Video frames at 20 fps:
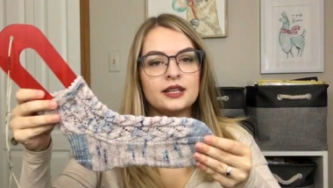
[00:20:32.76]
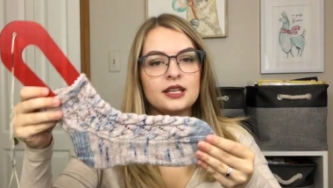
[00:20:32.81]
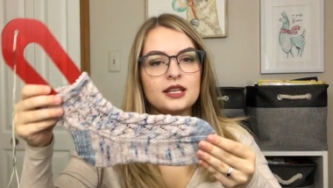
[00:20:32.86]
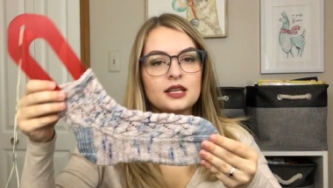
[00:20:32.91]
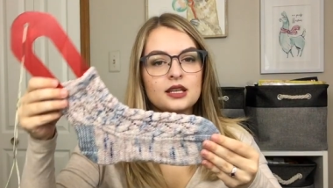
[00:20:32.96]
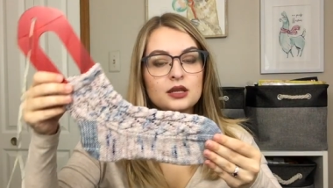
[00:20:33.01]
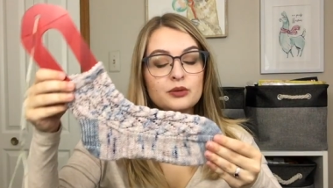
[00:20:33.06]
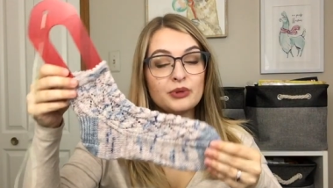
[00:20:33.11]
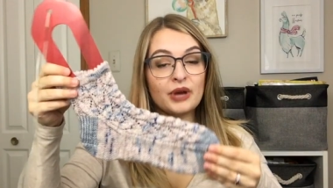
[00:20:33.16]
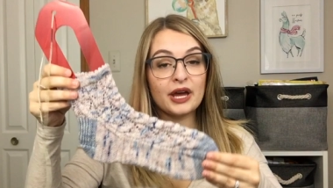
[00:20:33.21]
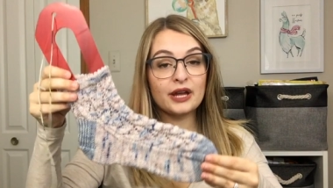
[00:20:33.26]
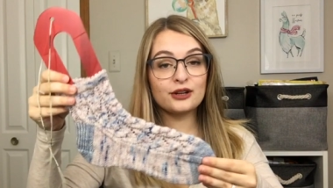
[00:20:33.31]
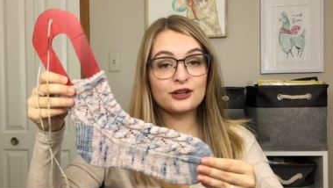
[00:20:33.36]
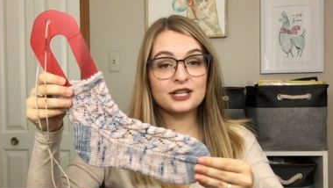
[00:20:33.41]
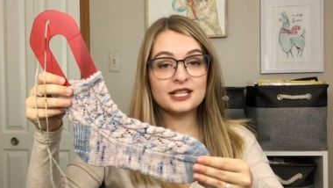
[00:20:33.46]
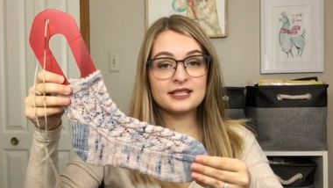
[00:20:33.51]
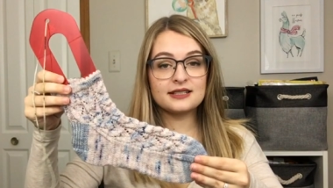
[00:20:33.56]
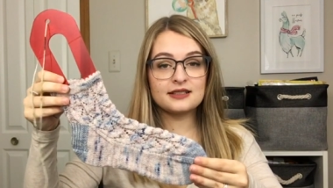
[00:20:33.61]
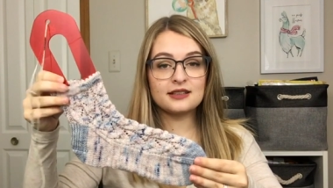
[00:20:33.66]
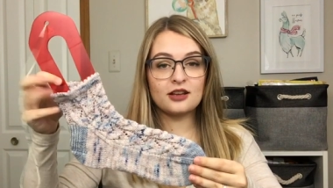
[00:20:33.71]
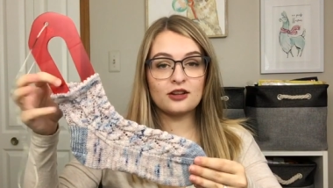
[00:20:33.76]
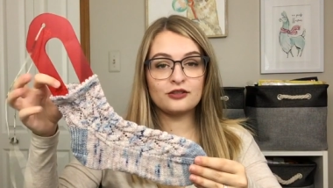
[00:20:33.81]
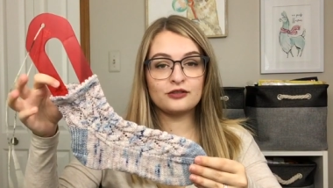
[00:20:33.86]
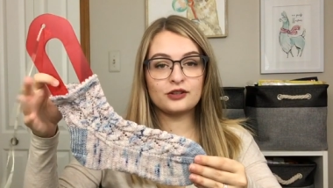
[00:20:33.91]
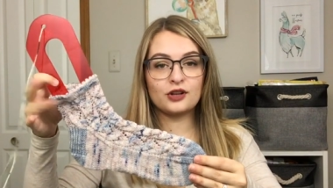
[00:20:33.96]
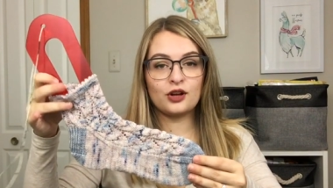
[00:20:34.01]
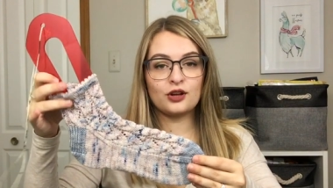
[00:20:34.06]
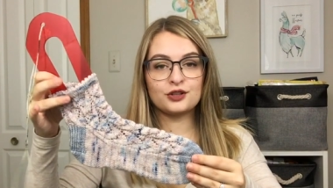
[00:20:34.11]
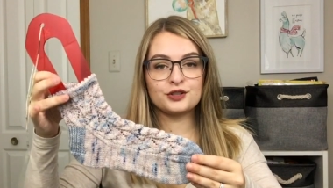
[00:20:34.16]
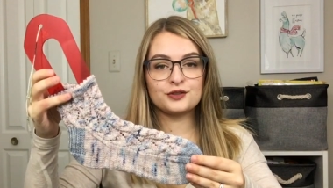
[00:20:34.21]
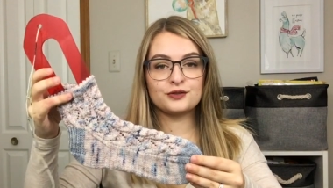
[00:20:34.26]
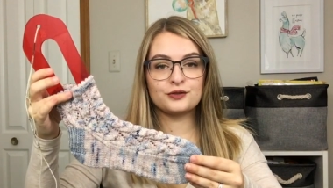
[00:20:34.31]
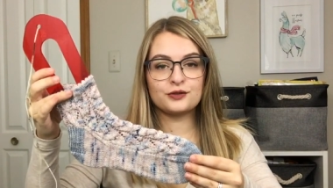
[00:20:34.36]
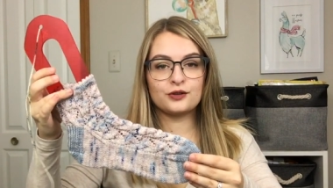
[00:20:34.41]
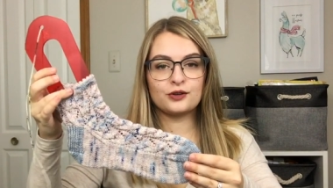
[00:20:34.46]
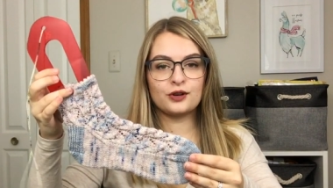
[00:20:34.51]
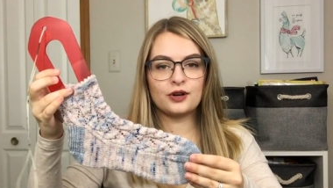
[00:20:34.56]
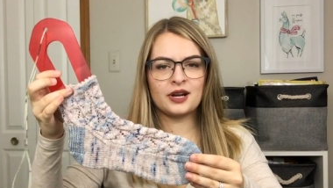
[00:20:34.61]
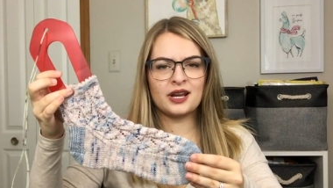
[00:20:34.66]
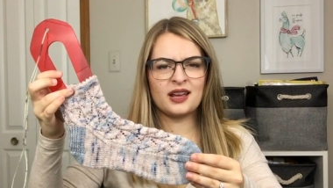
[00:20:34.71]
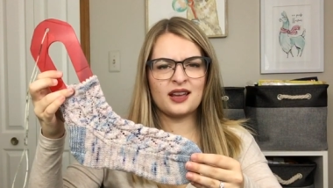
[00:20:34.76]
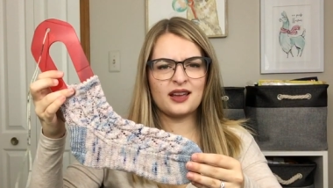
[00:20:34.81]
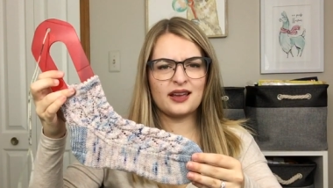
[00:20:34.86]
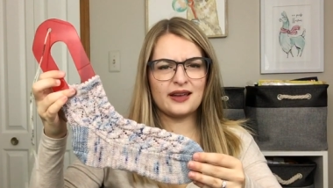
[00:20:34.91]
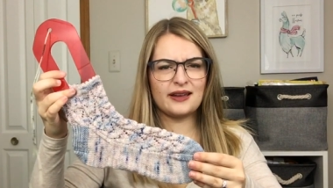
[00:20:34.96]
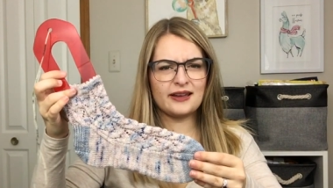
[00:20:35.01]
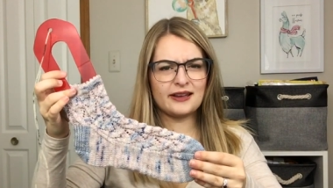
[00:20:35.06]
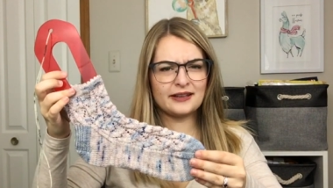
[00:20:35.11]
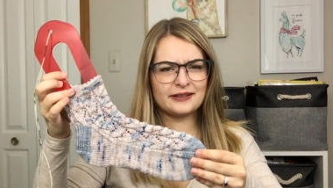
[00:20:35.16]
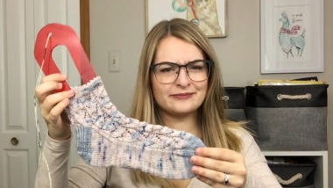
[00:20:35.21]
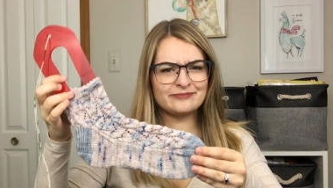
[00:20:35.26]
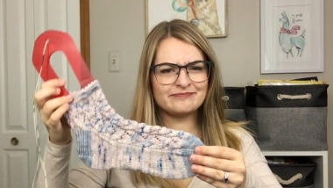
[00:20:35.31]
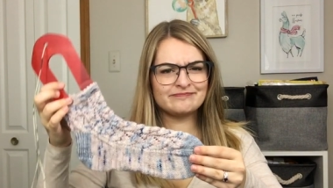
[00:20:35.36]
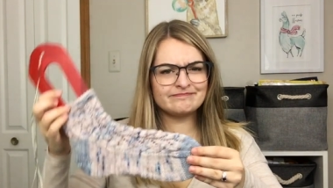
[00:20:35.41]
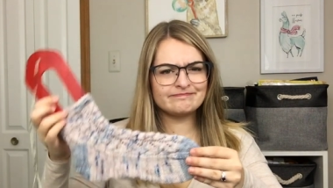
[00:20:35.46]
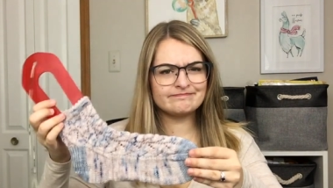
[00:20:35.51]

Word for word: The pattern itself calls for a,